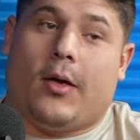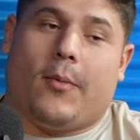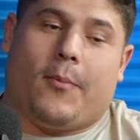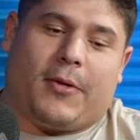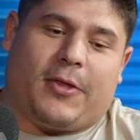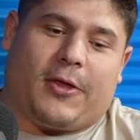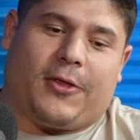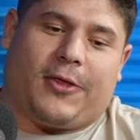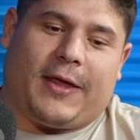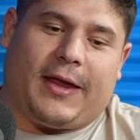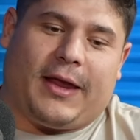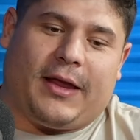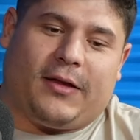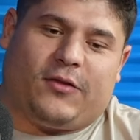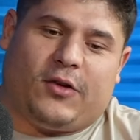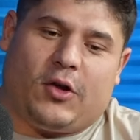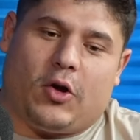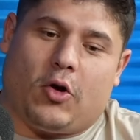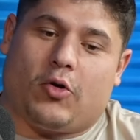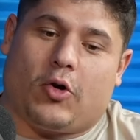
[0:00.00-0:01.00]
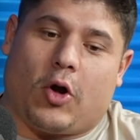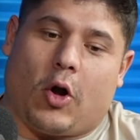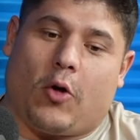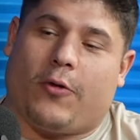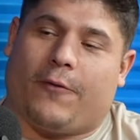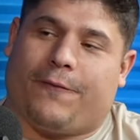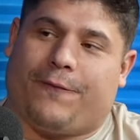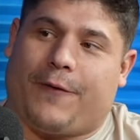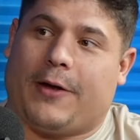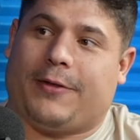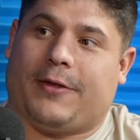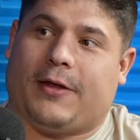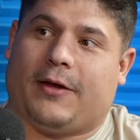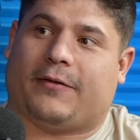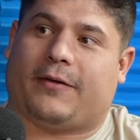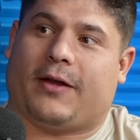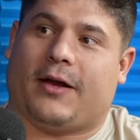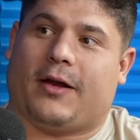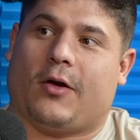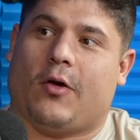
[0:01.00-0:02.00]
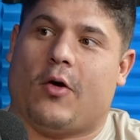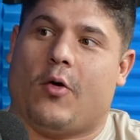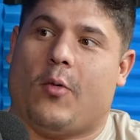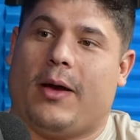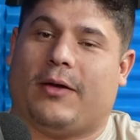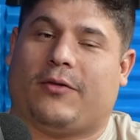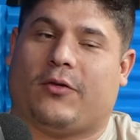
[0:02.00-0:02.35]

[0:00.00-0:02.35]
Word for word: But the thing is, you don't know the fight that is going to go away.